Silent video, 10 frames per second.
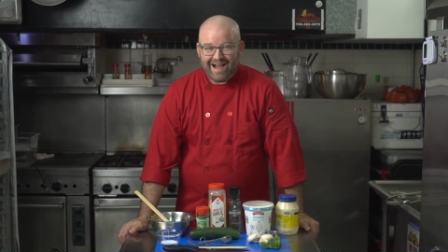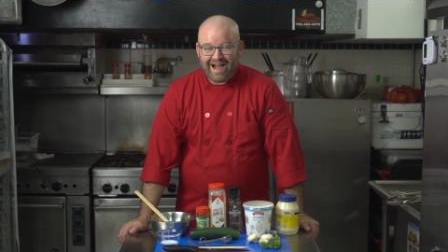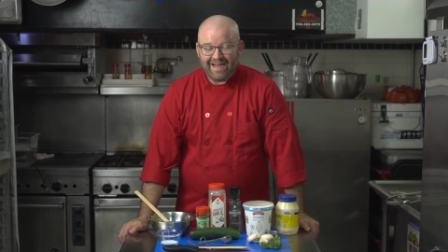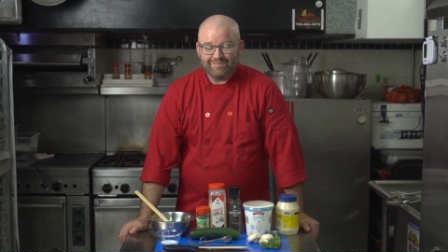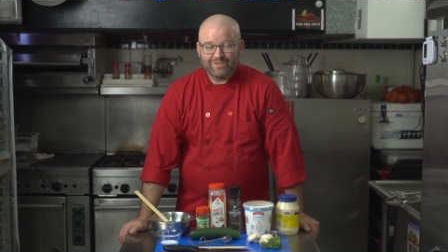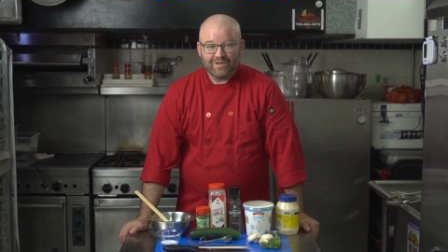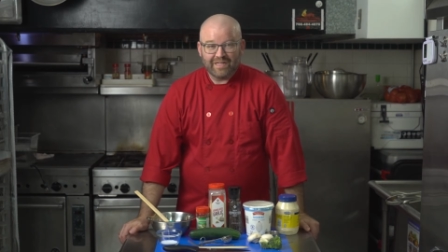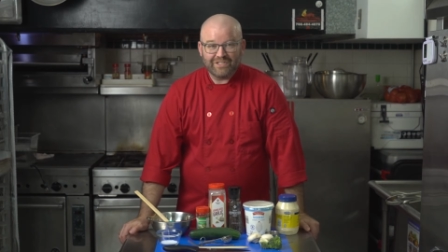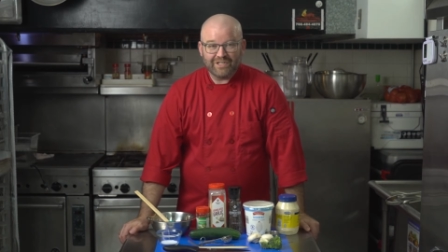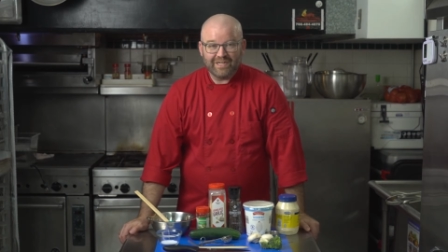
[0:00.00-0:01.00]
I'm so
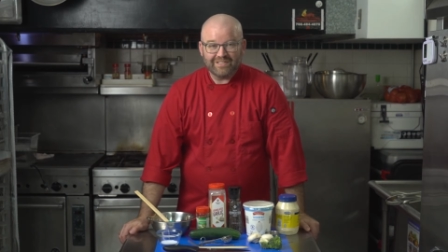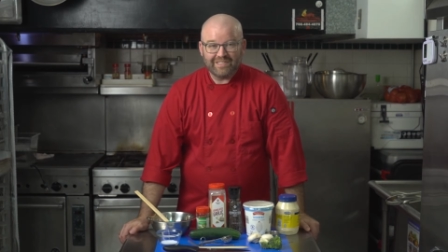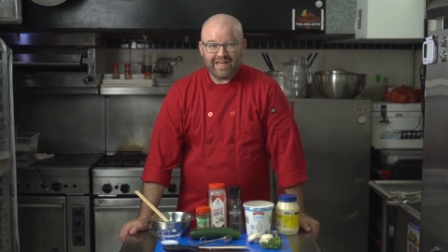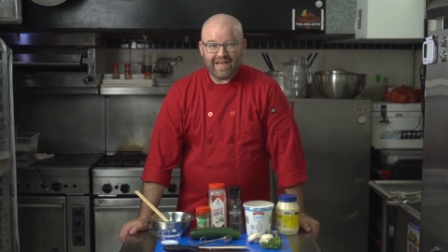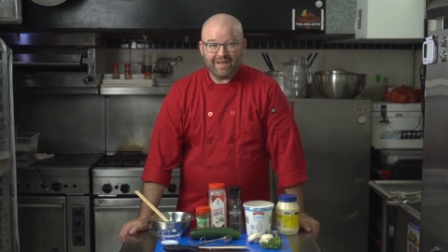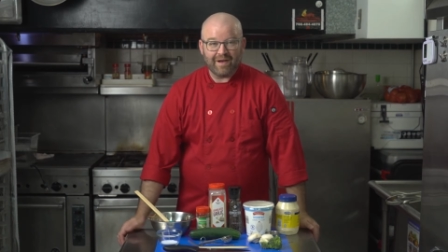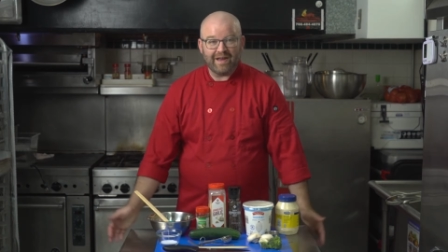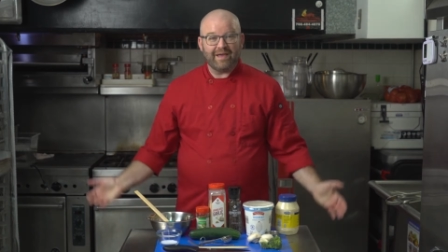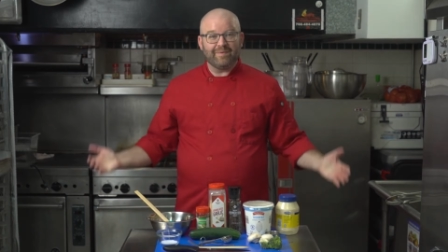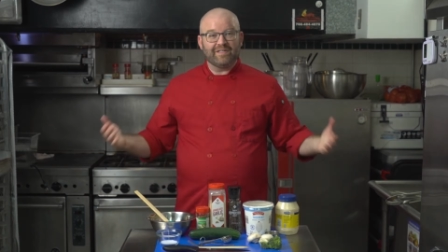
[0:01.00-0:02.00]
glad you're here today. My
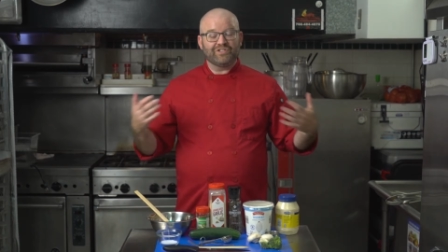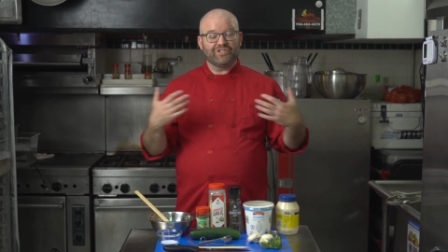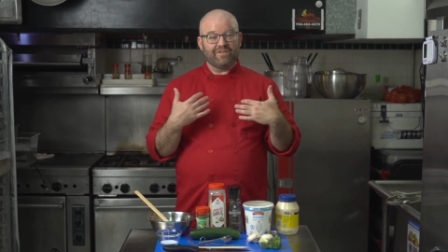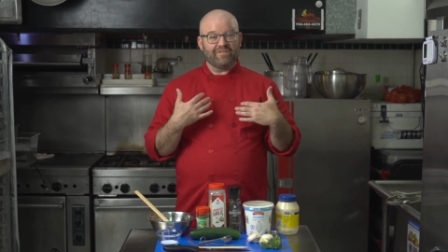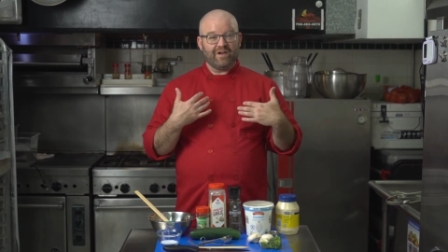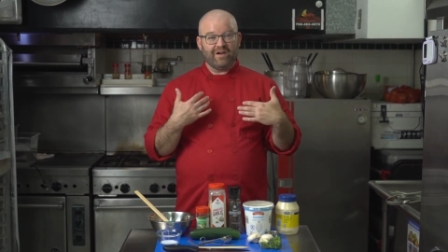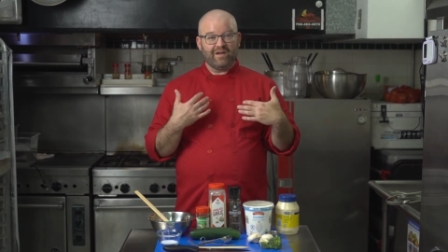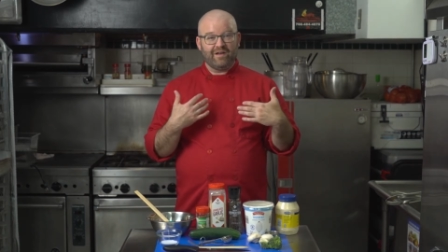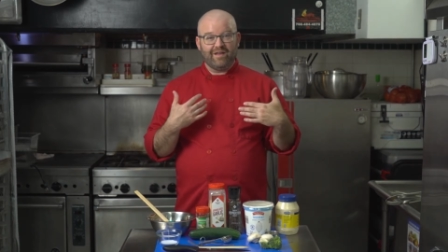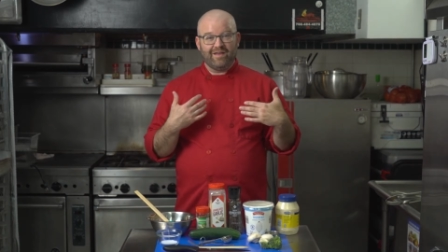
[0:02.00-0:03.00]
name is Chef
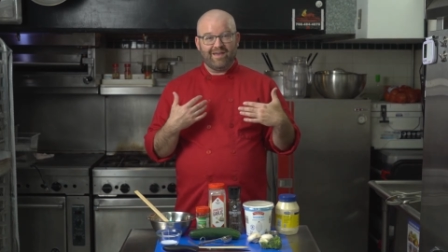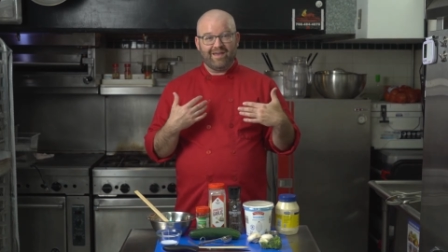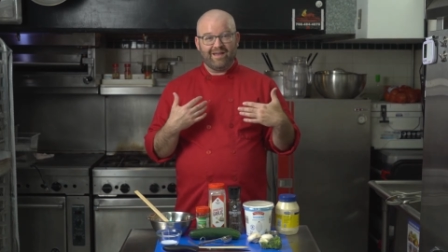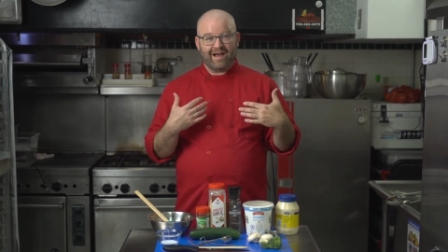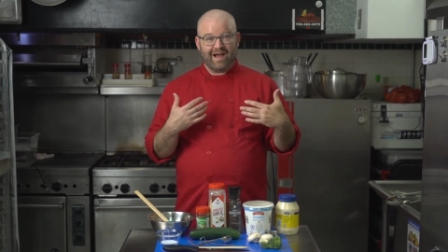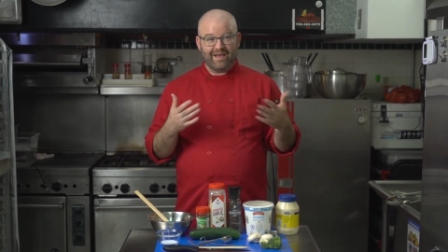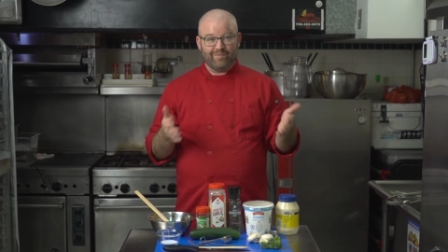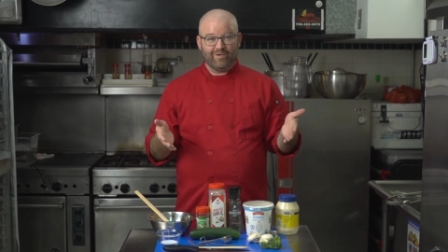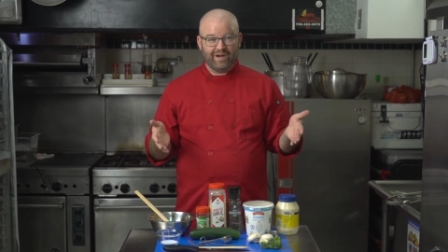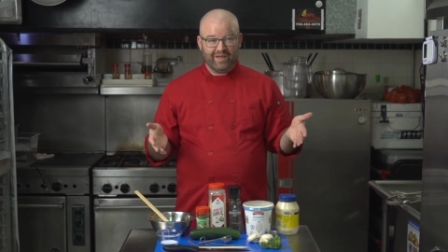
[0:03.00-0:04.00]
Aaron, and I am
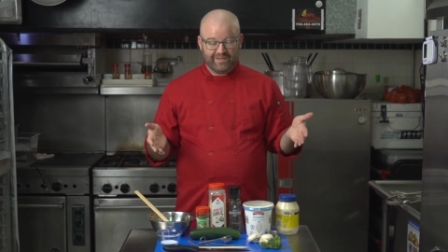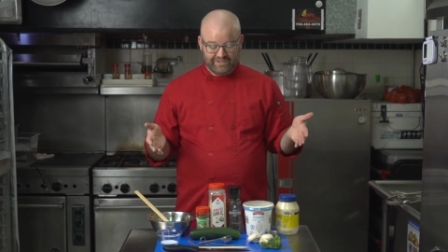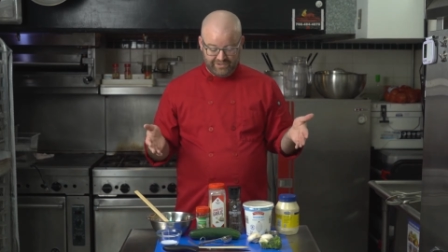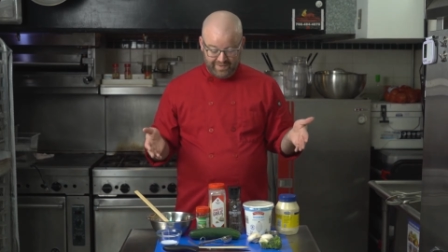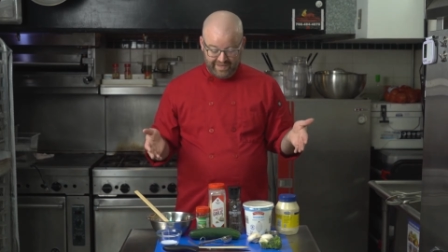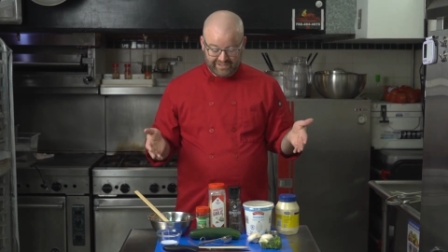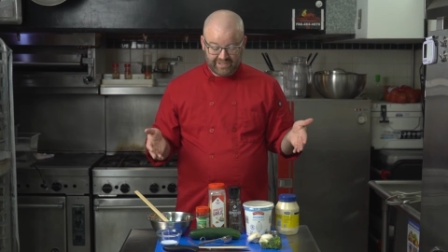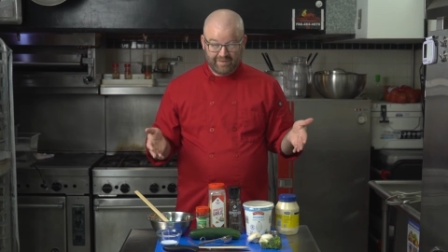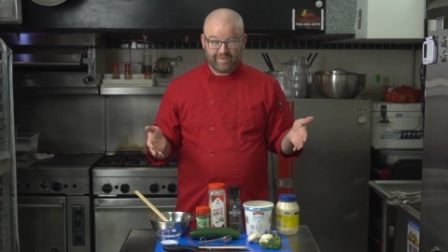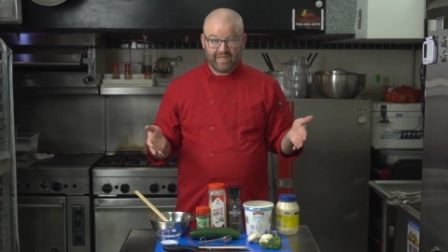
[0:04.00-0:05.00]
ready to make
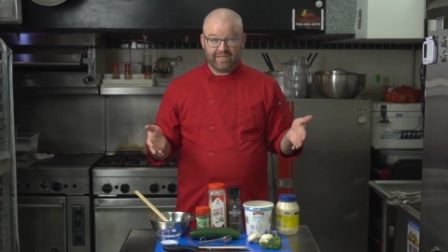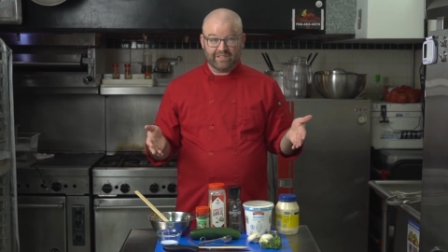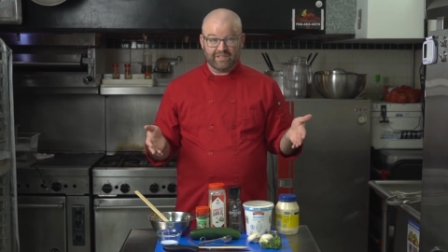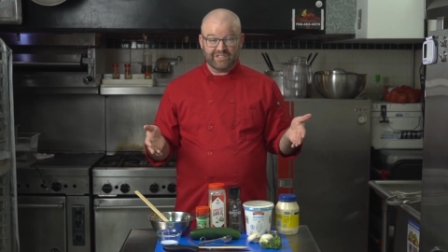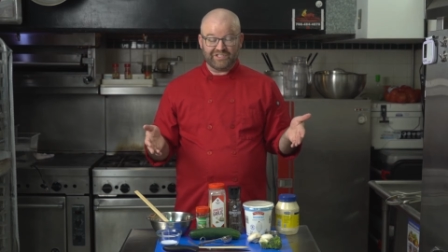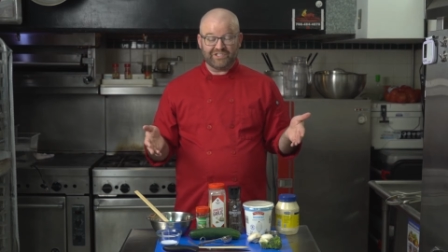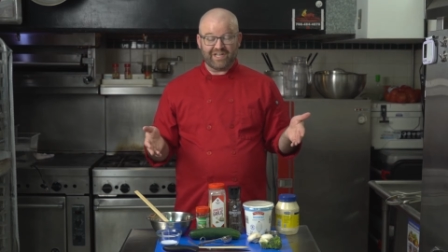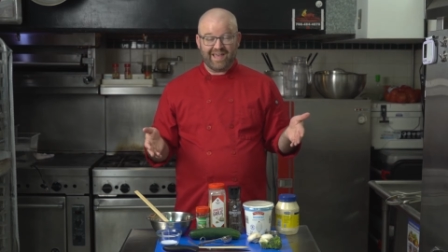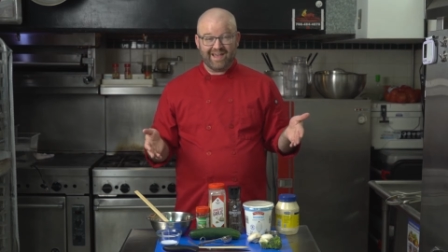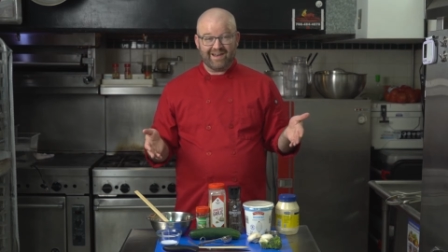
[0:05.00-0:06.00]
something delicious
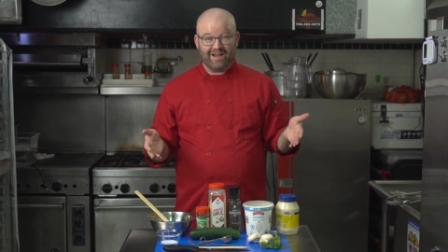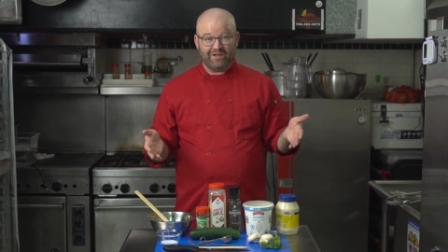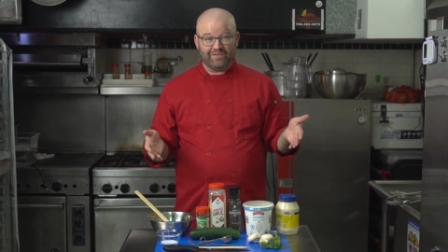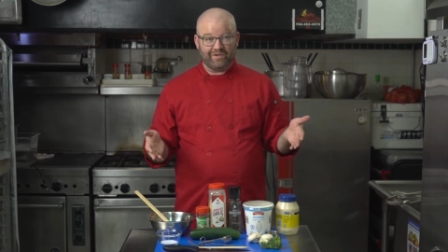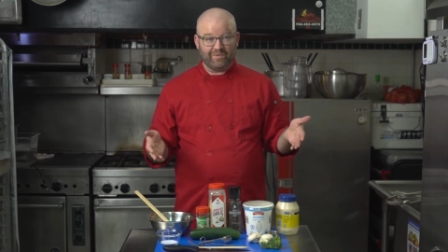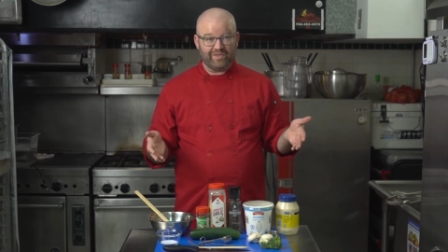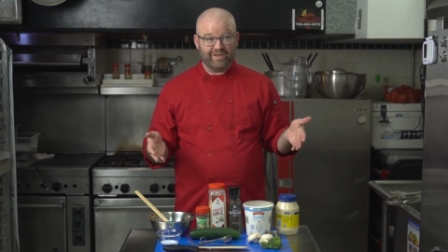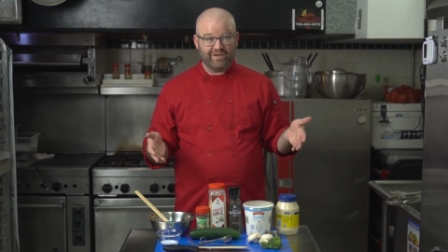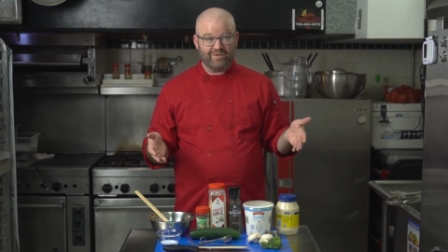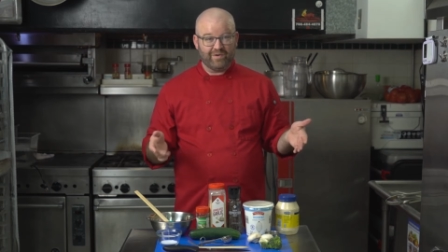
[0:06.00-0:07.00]
and healthy with
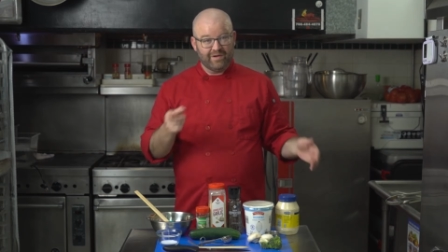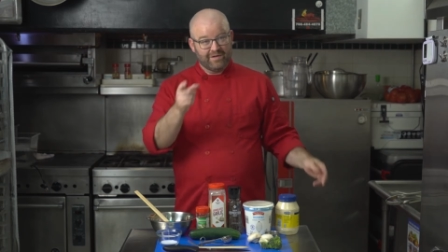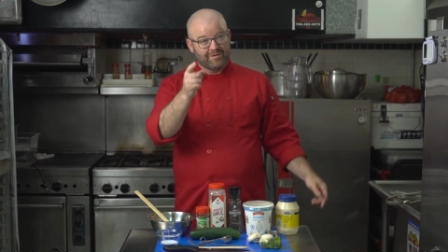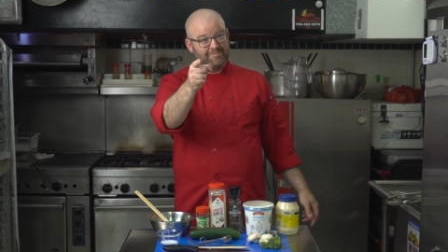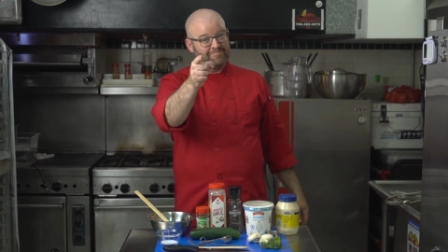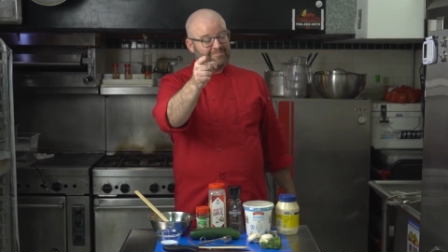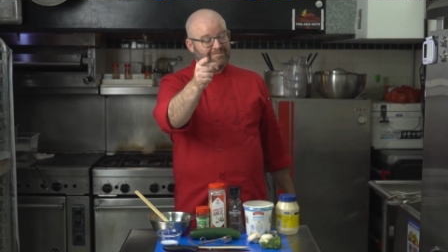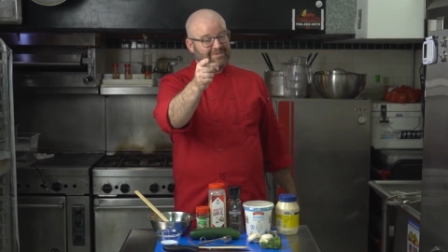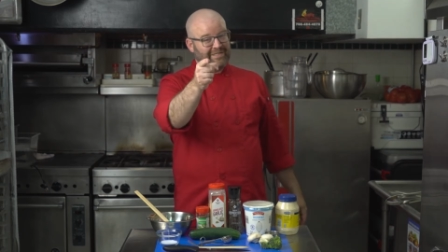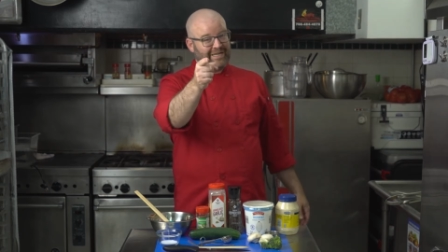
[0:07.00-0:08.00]
you
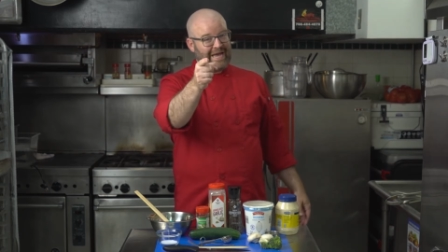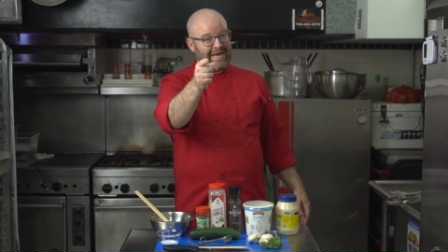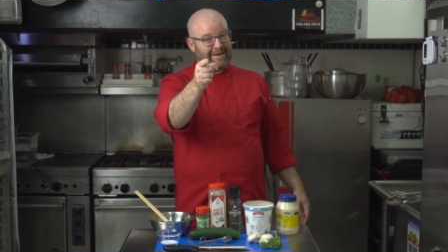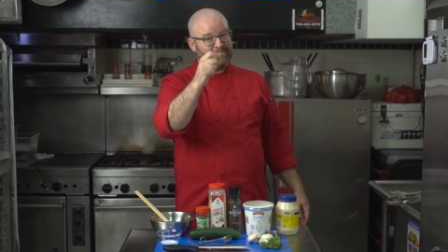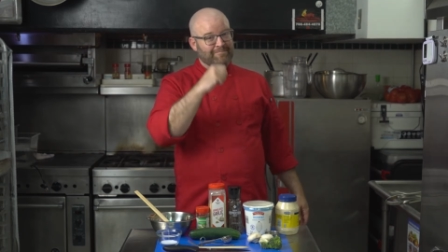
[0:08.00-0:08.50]
today.